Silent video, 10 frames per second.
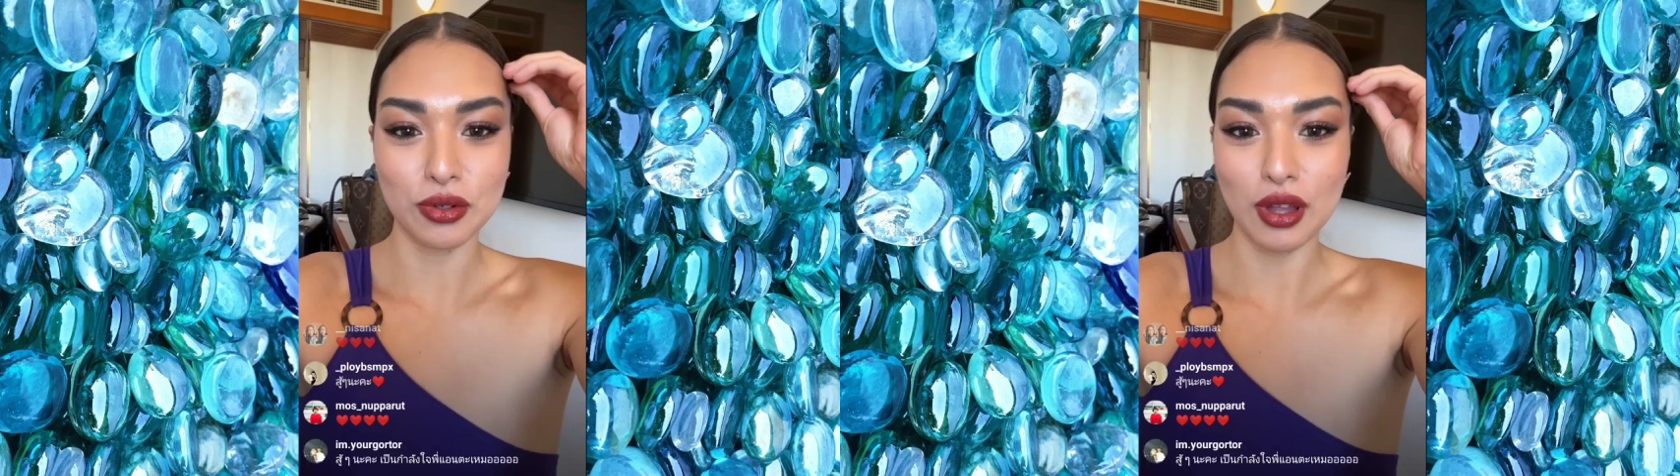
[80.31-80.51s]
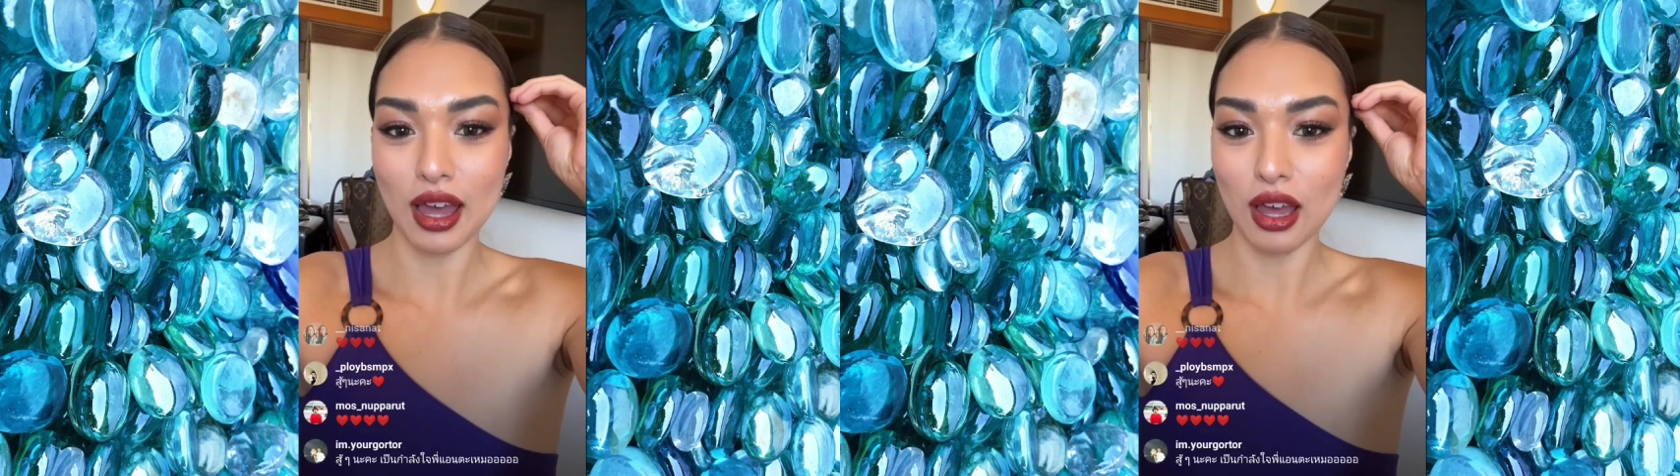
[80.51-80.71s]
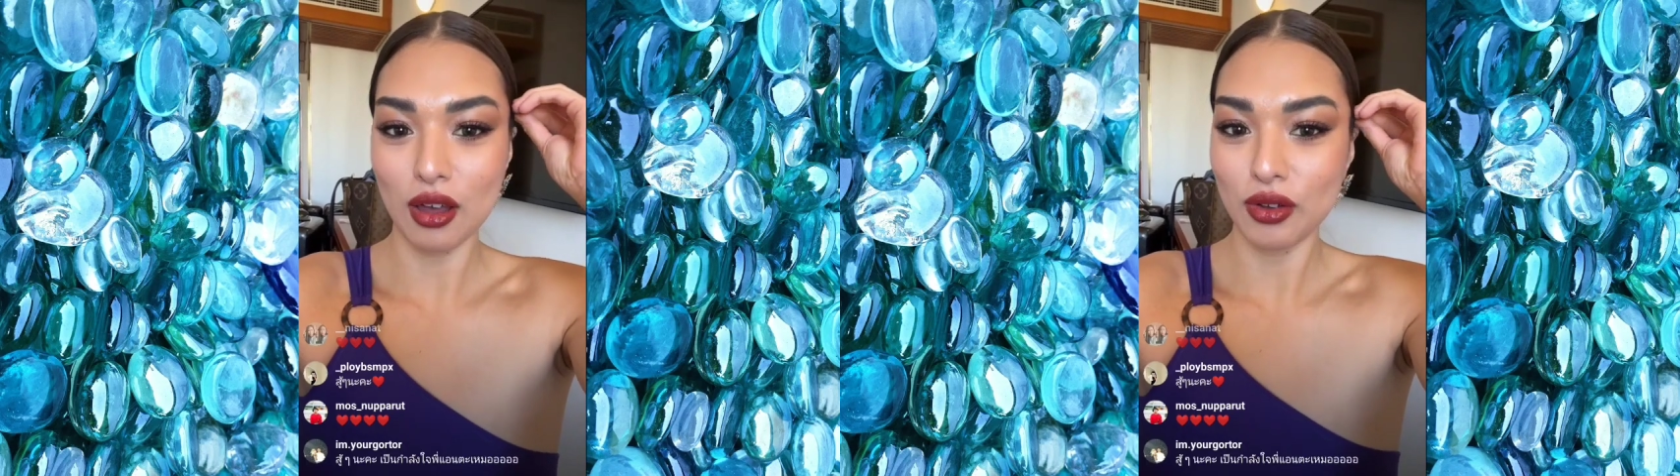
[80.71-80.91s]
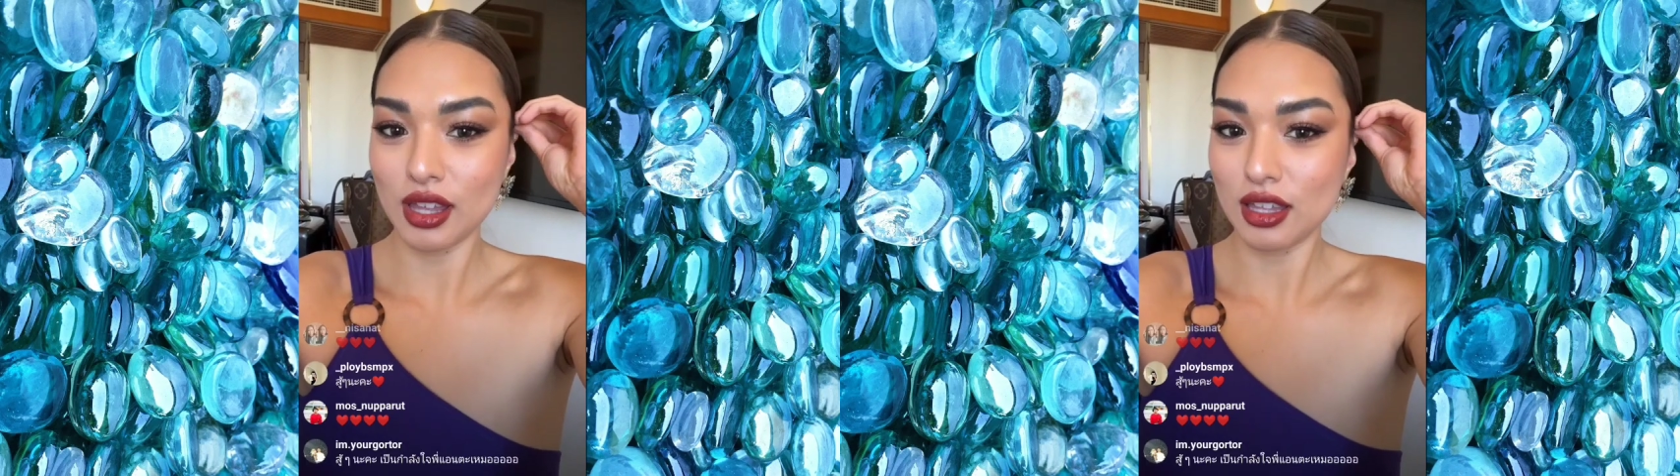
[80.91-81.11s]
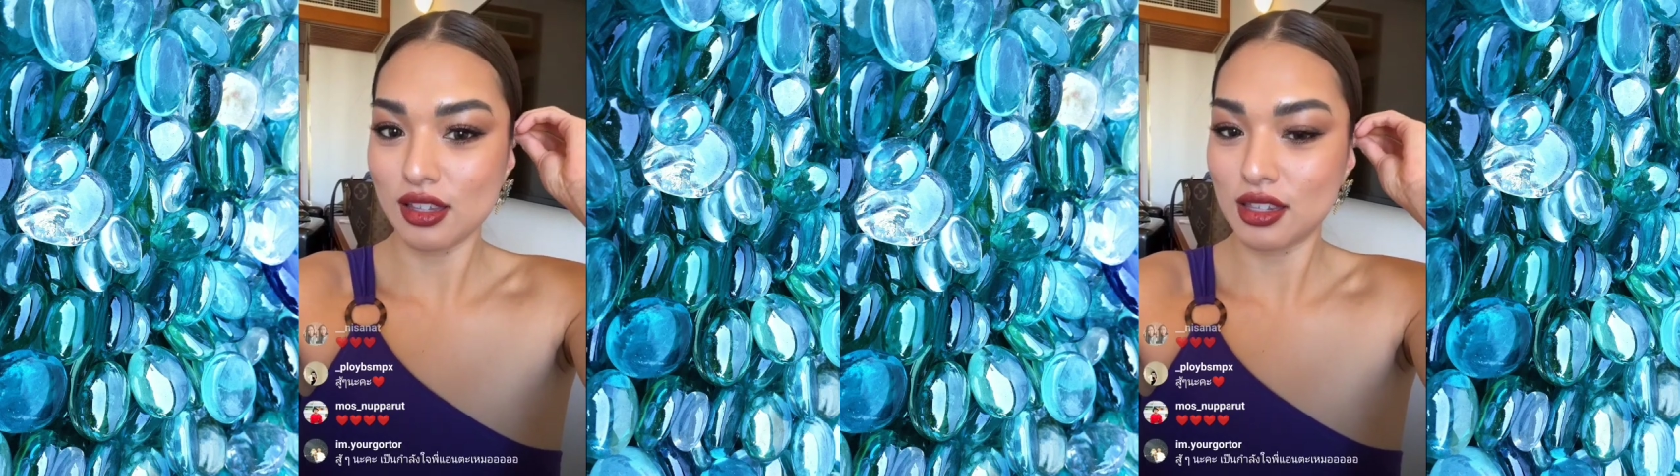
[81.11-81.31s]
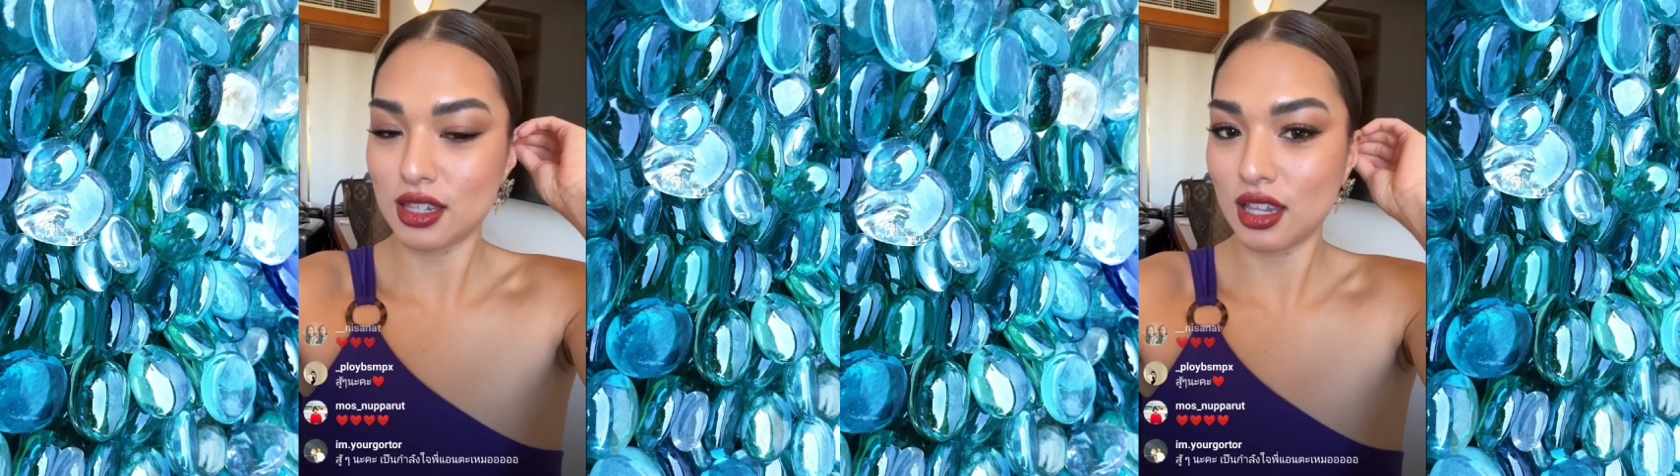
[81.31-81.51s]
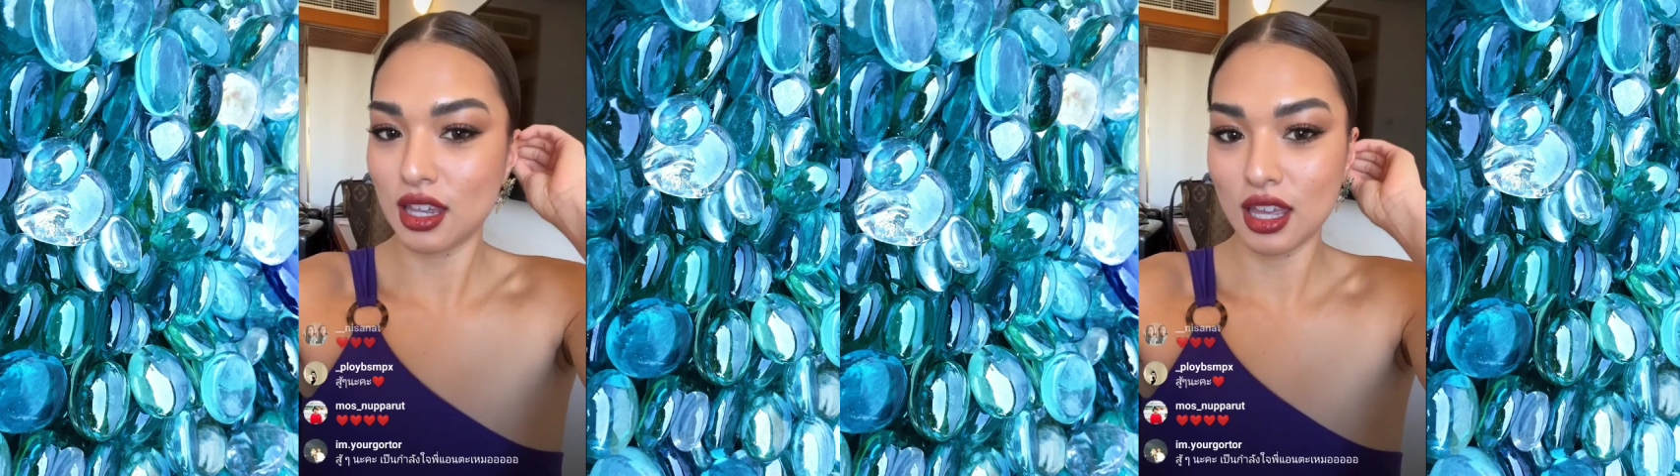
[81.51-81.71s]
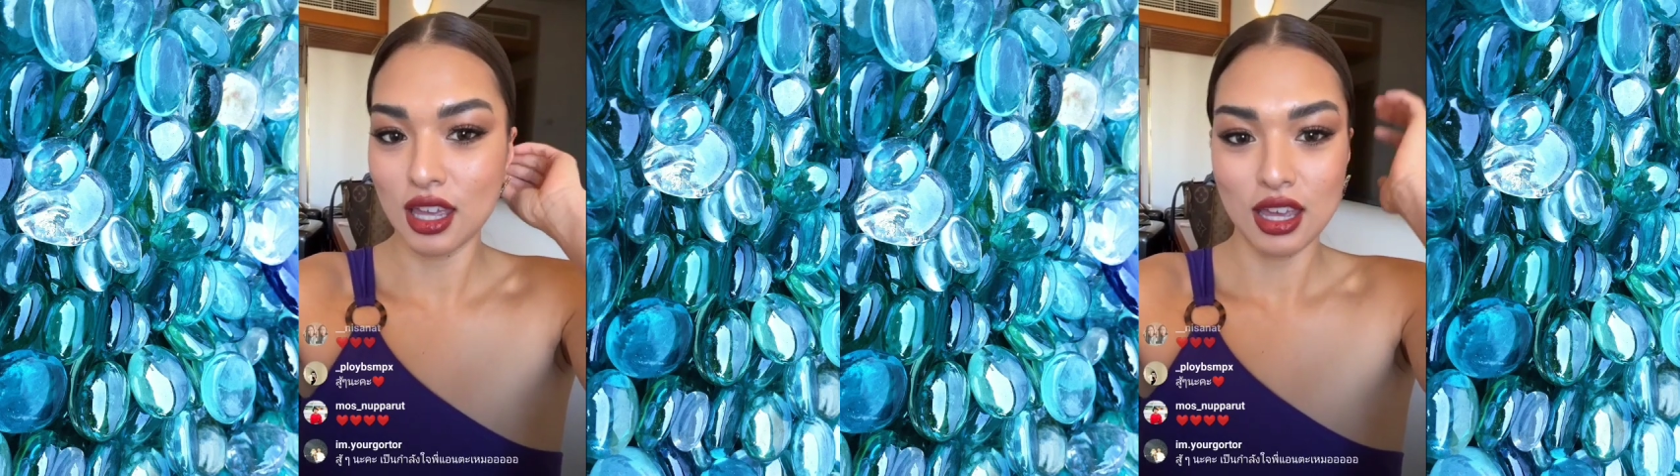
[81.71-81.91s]
How is,
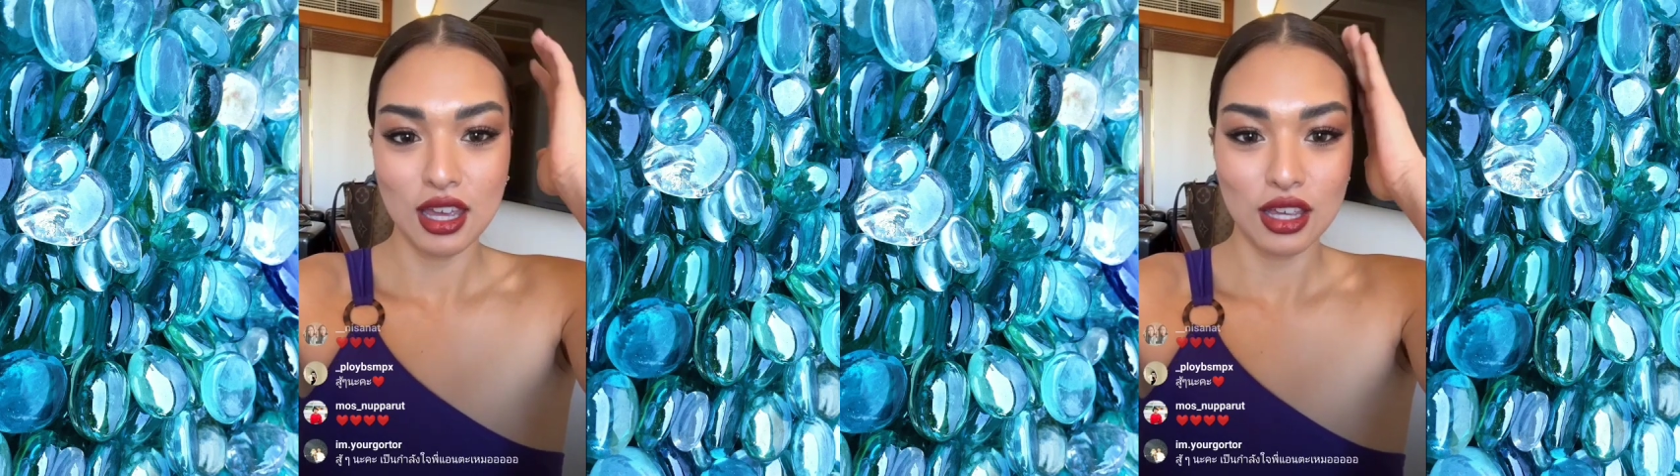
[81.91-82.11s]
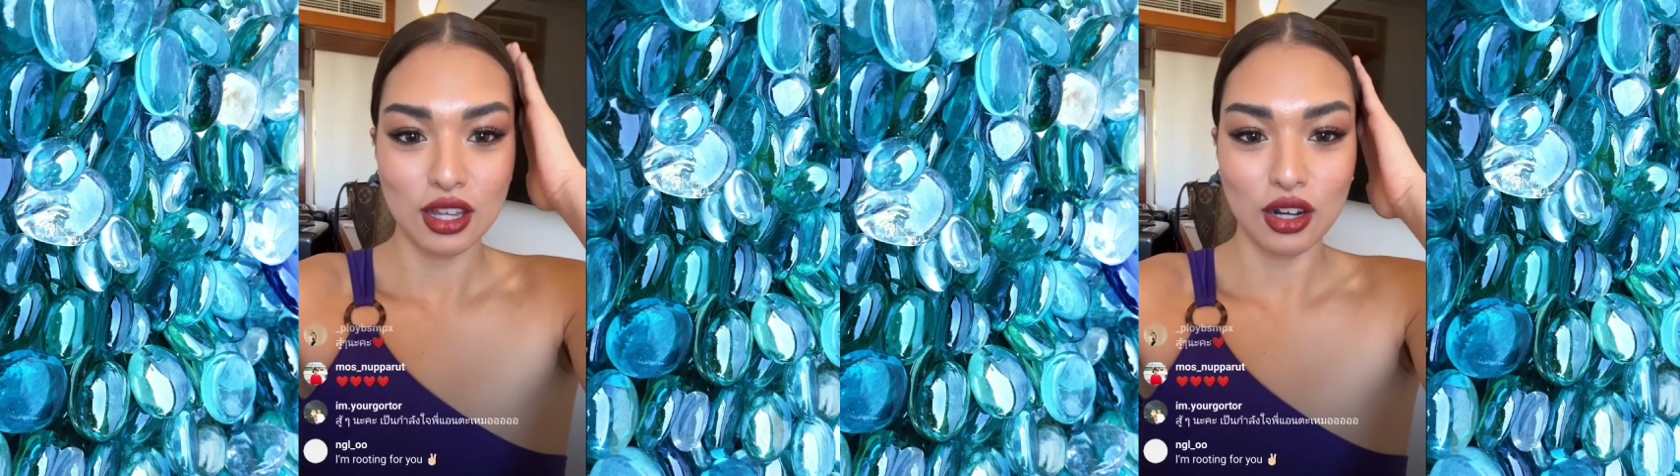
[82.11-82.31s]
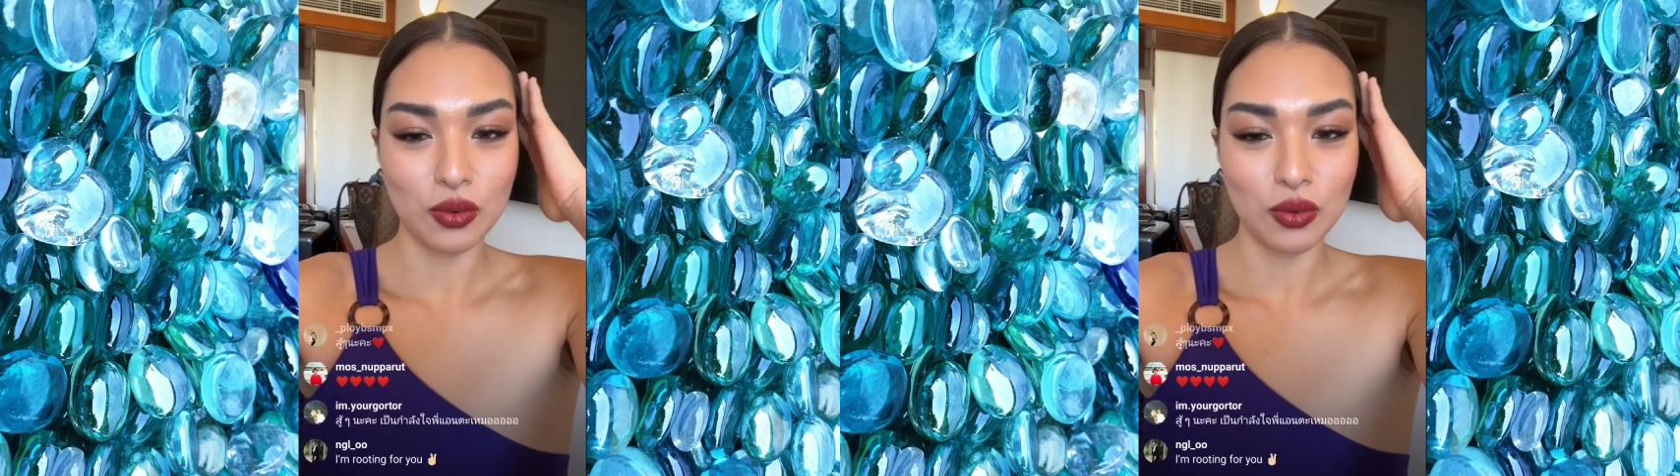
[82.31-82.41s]
you know,